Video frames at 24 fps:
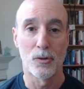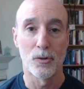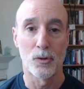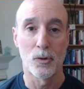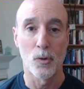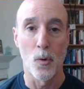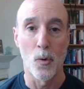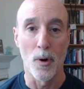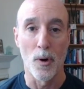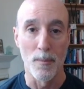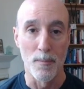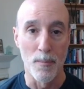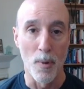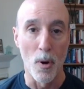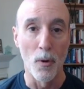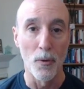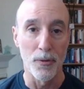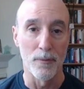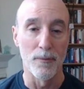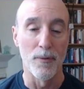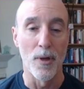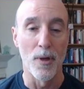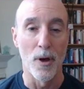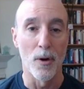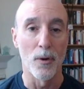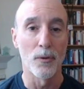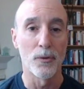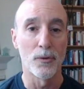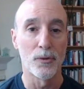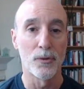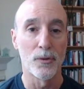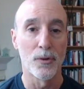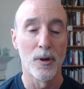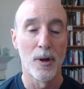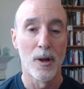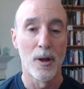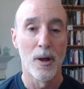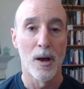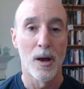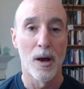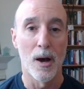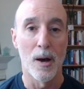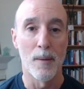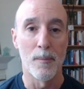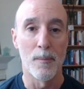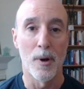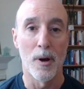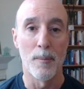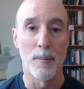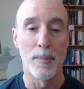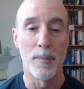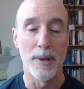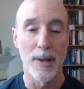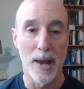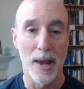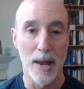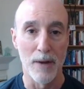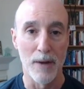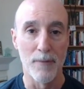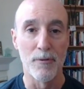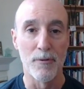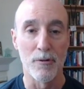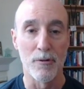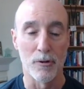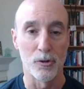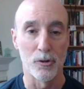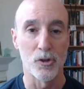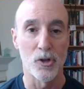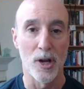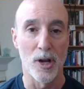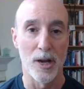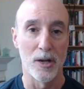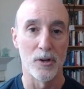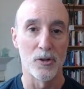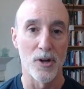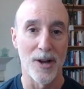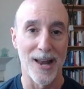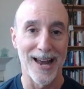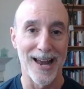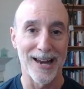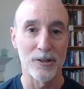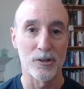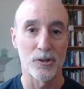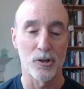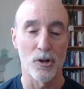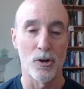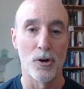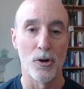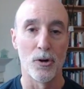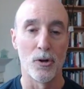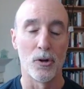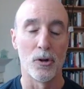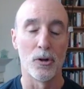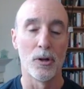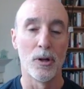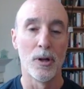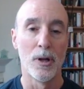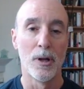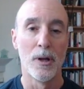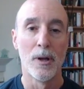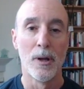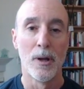toward both of those a behavioral change, an external